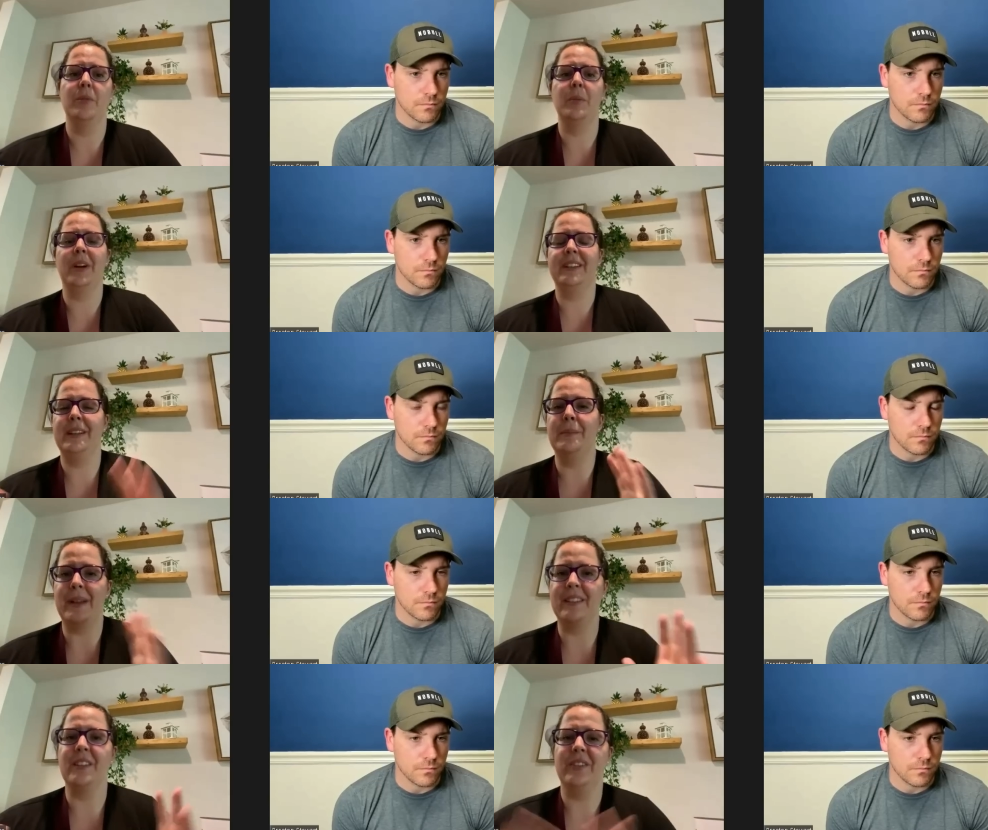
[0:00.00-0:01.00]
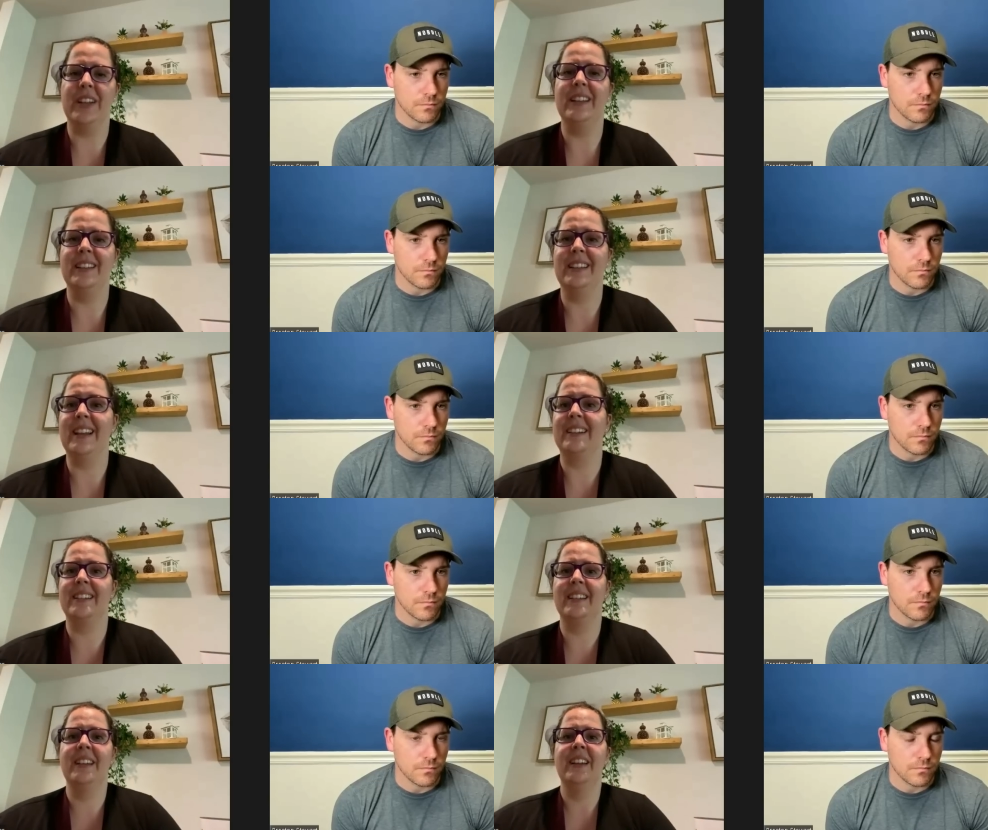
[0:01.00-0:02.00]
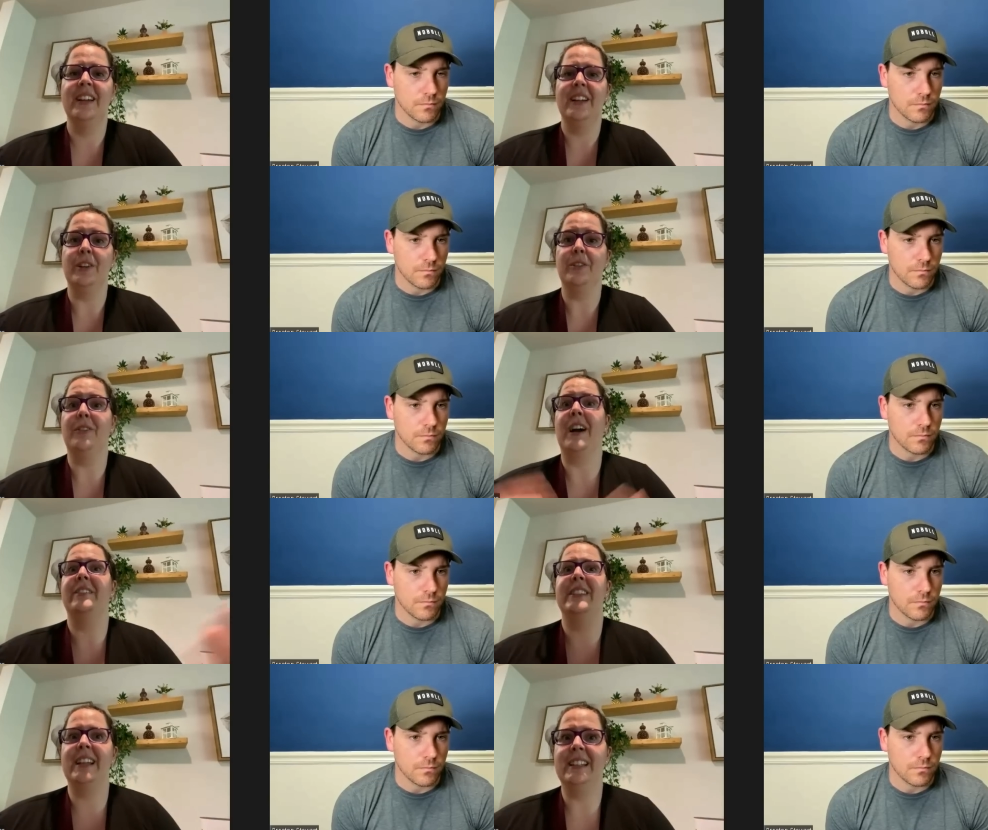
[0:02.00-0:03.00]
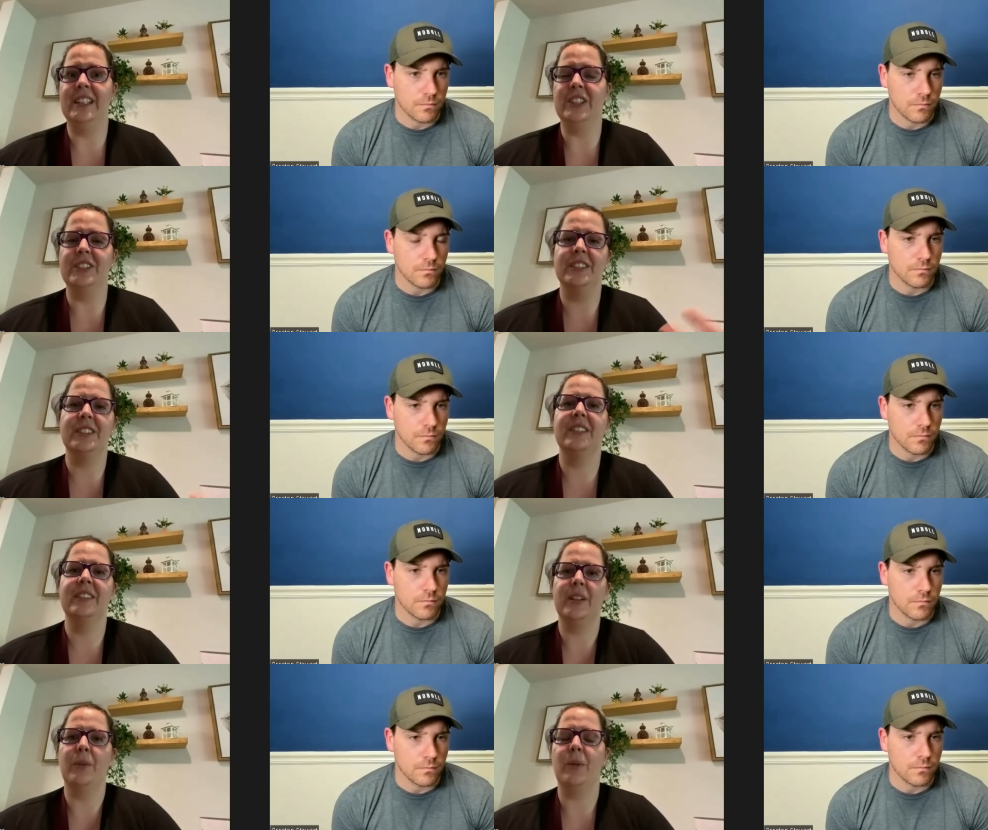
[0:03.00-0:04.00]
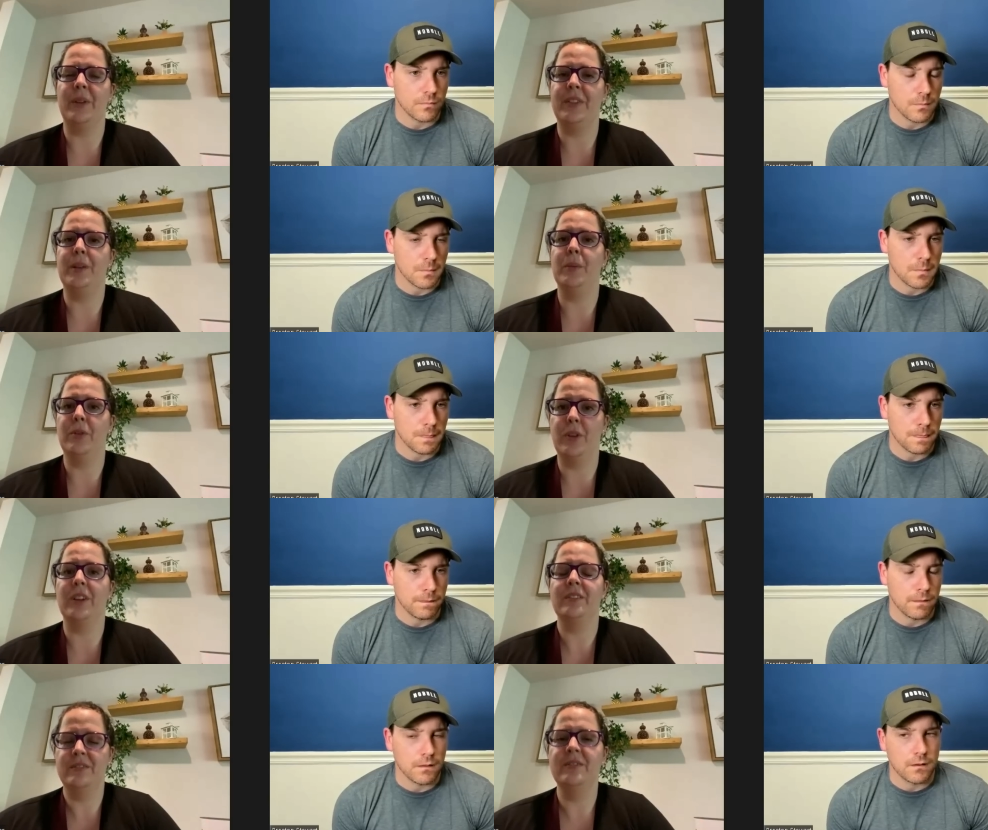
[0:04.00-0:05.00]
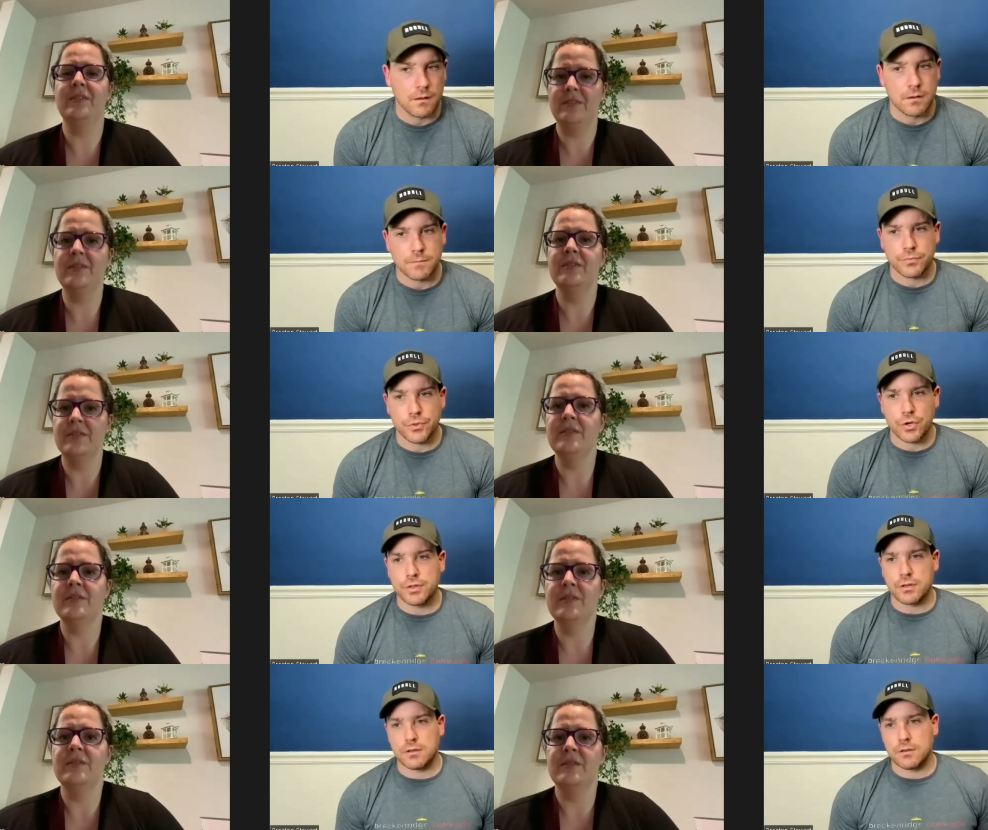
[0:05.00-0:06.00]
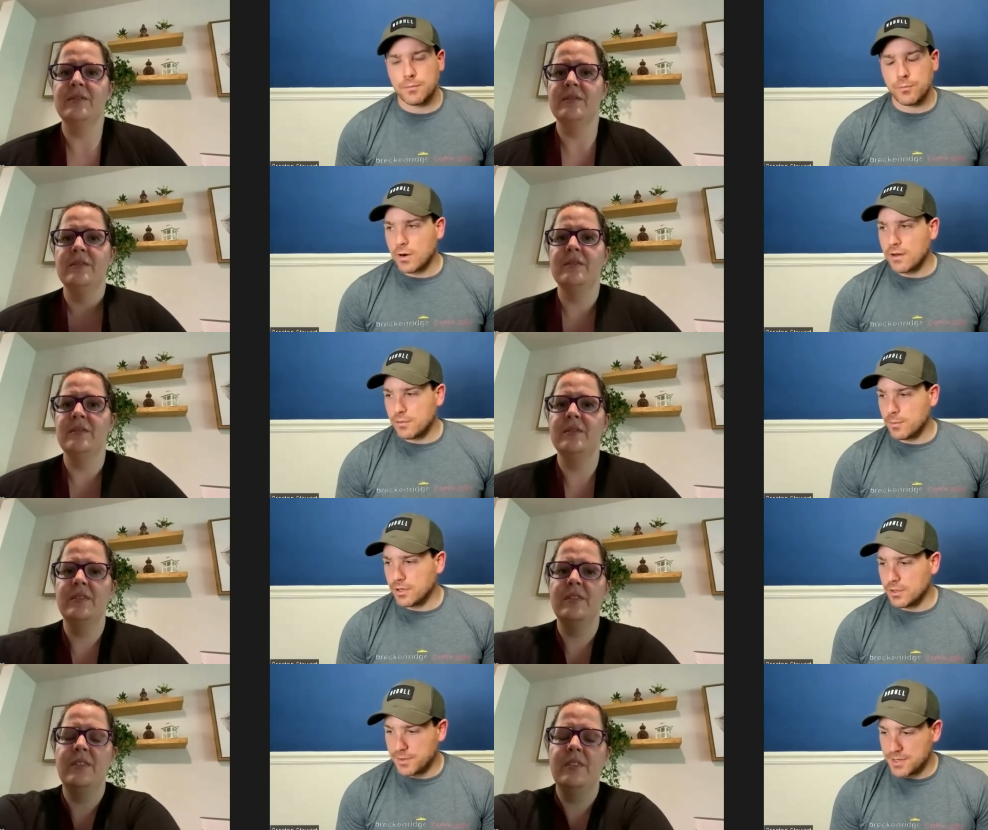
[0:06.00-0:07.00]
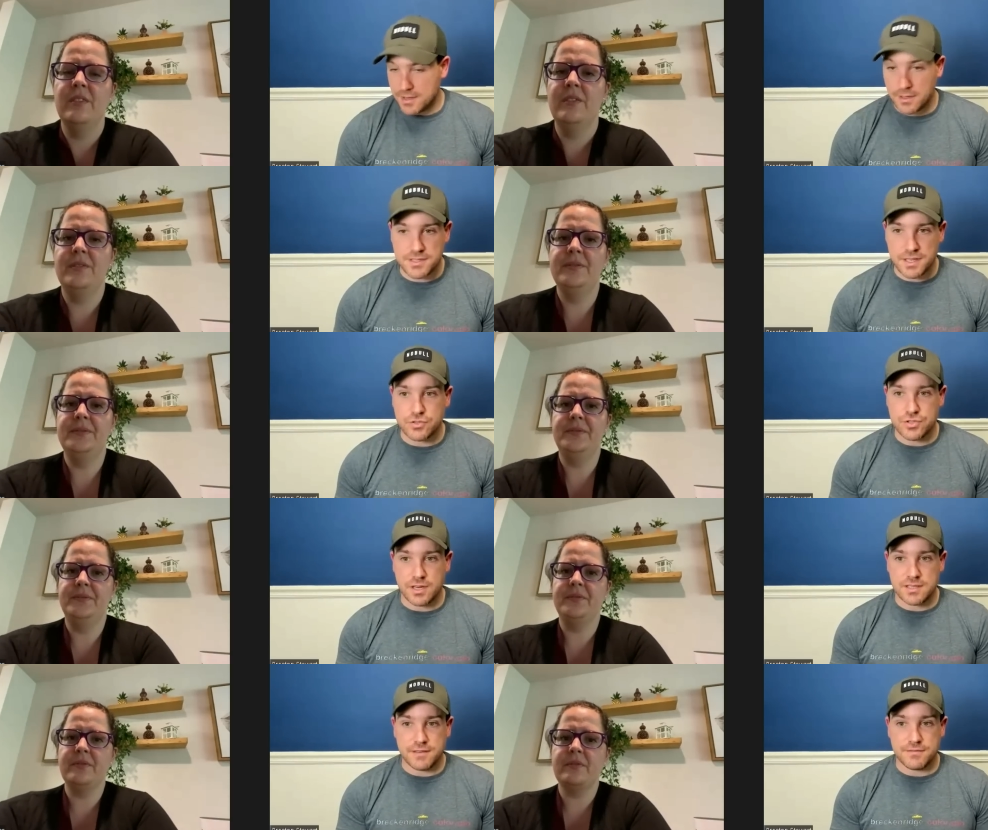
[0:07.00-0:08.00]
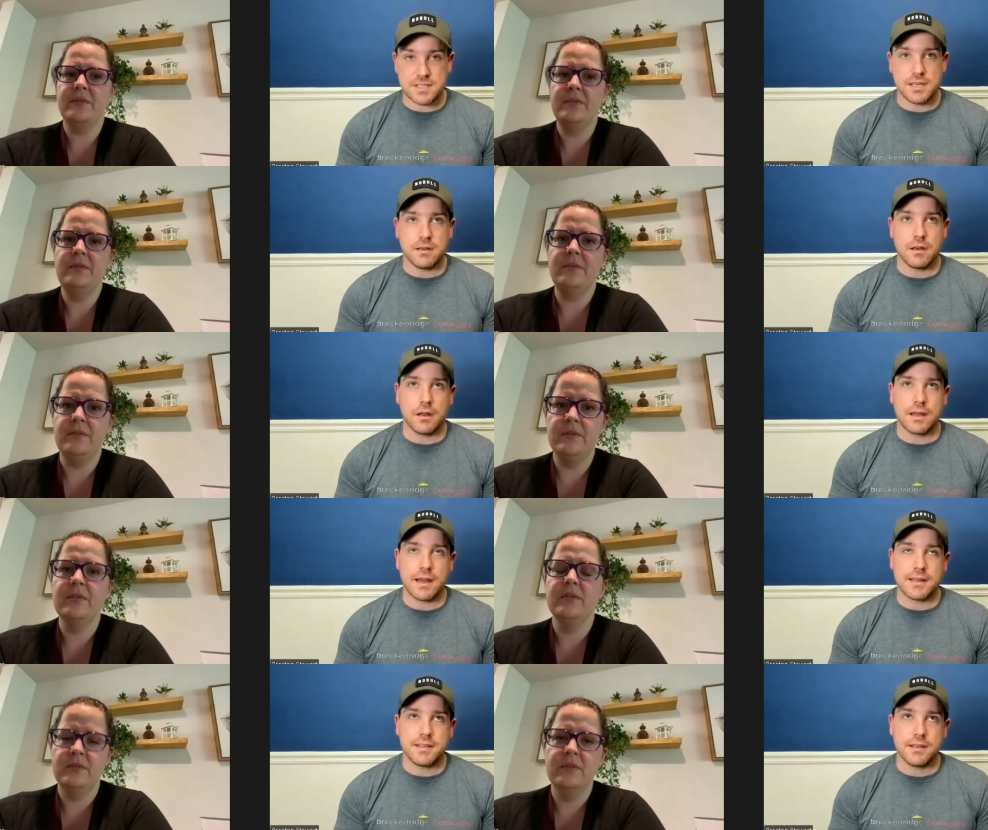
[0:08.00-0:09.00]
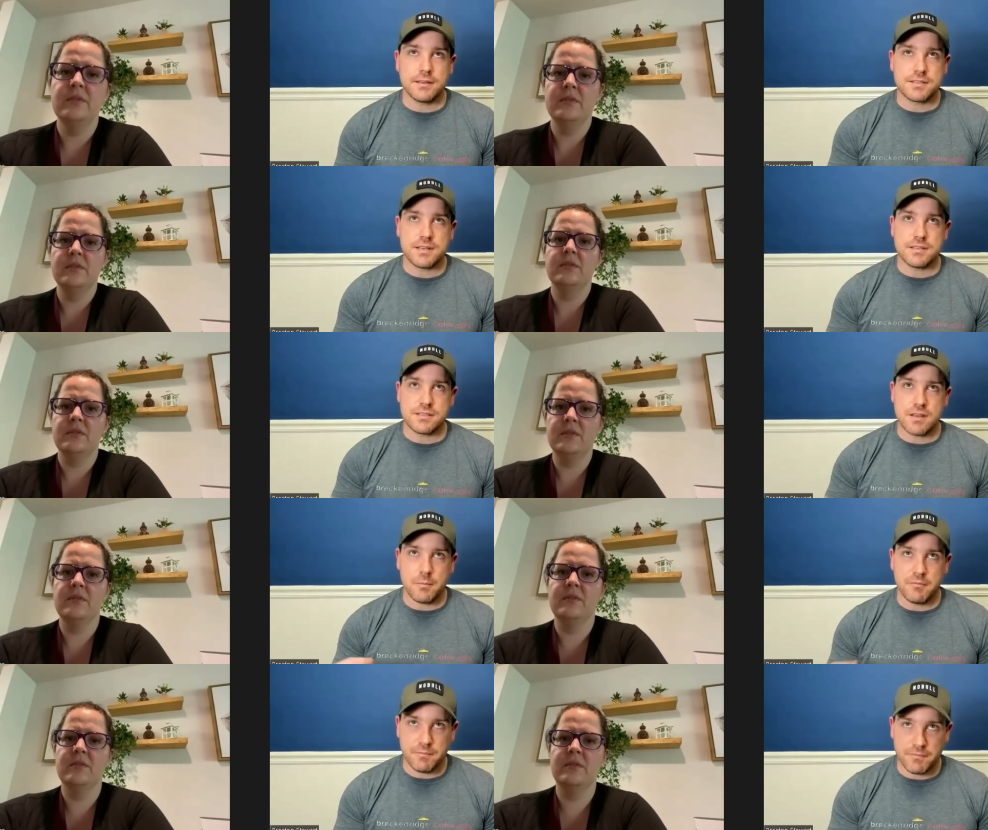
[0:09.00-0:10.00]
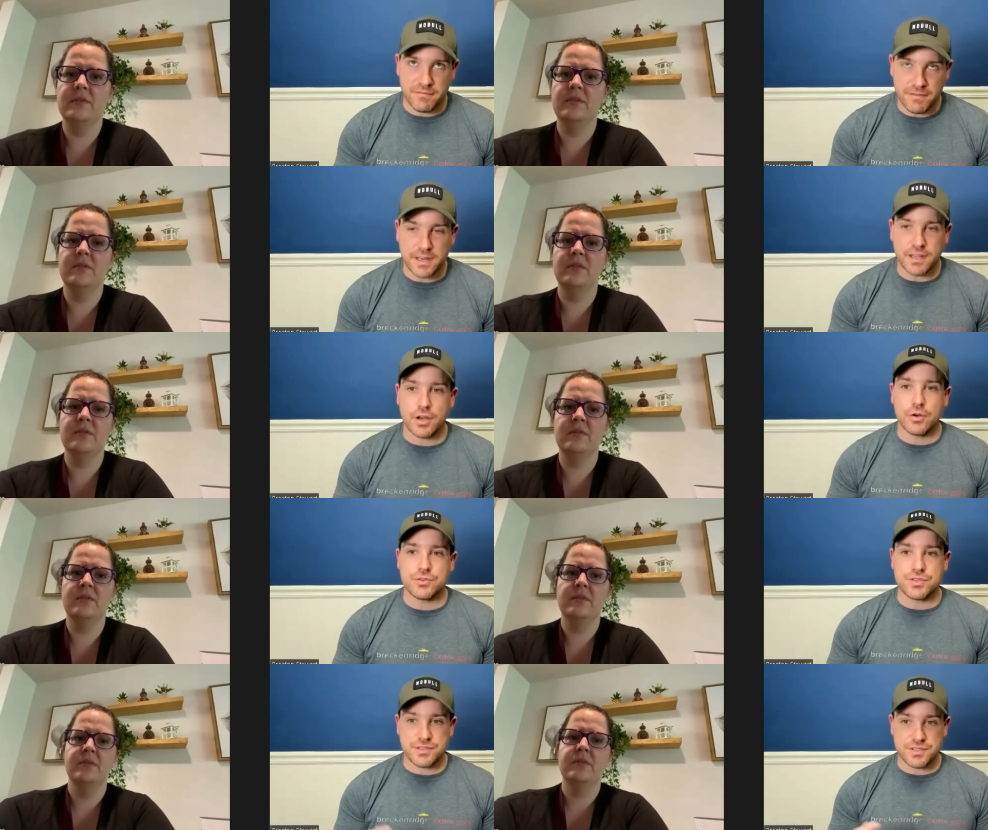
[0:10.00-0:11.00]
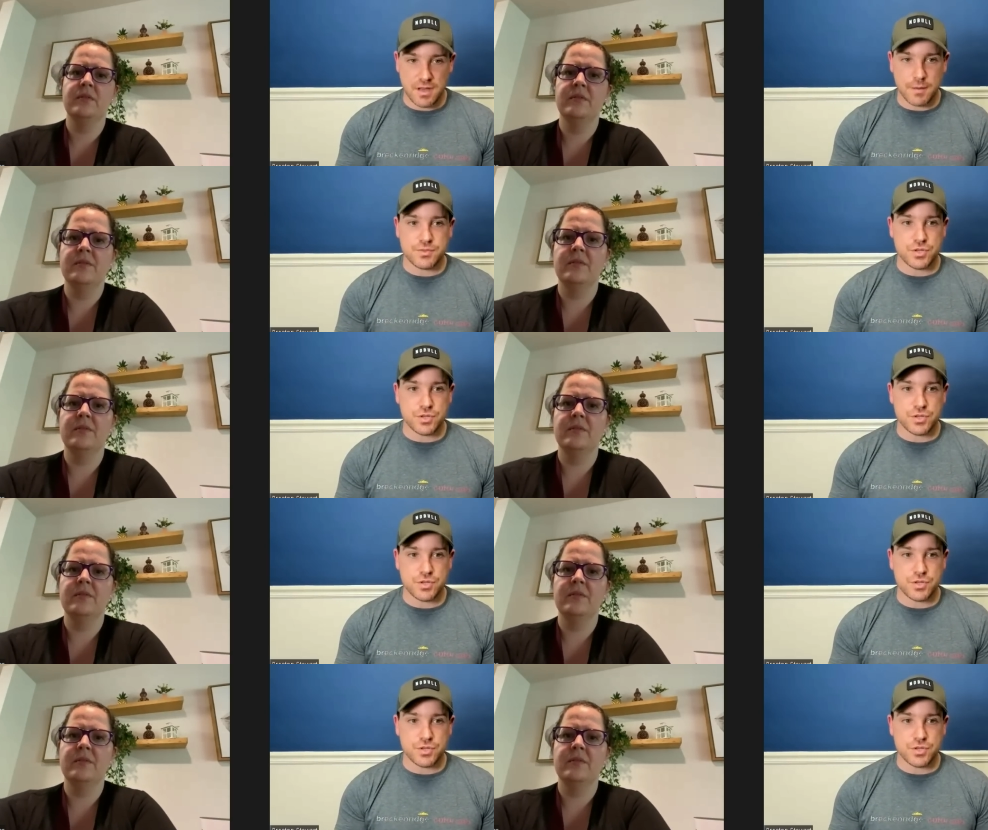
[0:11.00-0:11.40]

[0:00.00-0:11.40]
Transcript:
Speaker 1: we'll probably see a mess of it in the next, you know, five, ten years than what we've seen before.
Speaker 2: On the the profitability piece, I think is interesting because I've seen I, I tend to see some videos and some